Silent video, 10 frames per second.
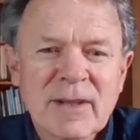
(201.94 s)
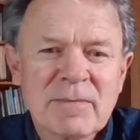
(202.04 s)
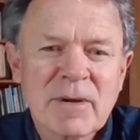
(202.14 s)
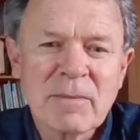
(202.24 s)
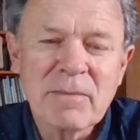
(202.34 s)

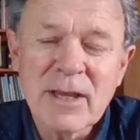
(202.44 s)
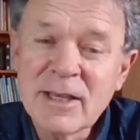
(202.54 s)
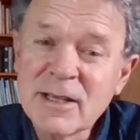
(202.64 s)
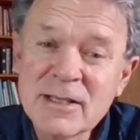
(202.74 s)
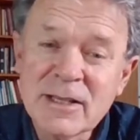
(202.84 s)
About
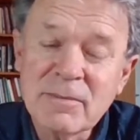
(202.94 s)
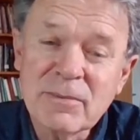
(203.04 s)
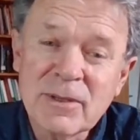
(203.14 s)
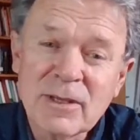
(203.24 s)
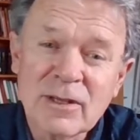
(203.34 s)
making
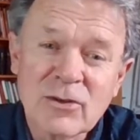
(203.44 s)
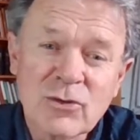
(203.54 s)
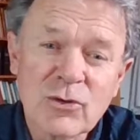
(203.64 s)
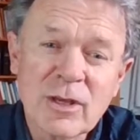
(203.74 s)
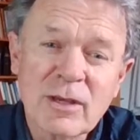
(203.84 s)
something, a
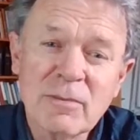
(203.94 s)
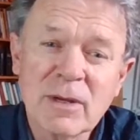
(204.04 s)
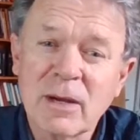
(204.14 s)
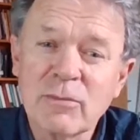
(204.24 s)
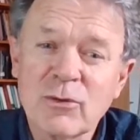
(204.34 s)
dream
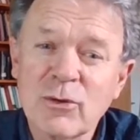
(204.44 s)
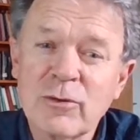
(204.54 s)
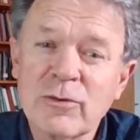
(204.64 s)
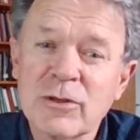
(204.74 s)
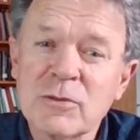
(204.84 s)
come
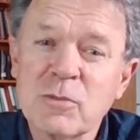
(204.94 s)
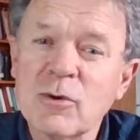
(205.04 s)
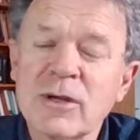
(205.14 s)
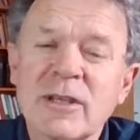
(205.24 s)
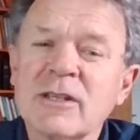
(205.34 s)
true for this
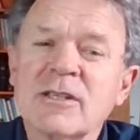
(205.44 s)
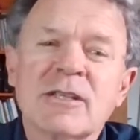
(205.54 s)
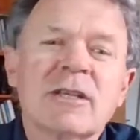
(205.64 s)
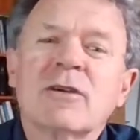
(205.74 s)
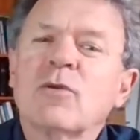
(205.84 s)
boy, and then
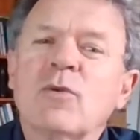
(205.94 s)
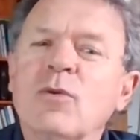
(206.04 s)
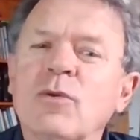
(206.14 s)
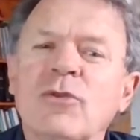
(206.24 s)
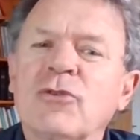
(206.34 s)
seeing it
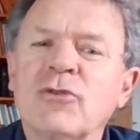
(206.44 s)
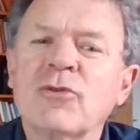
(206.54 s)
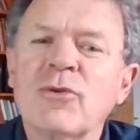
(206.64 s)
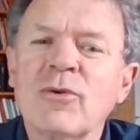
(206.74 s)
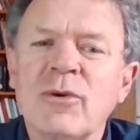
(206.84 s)
all
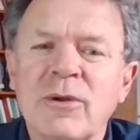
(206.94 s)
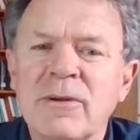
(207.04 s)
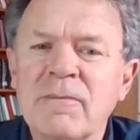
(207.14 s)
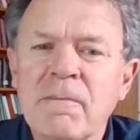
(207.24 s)
destroyed,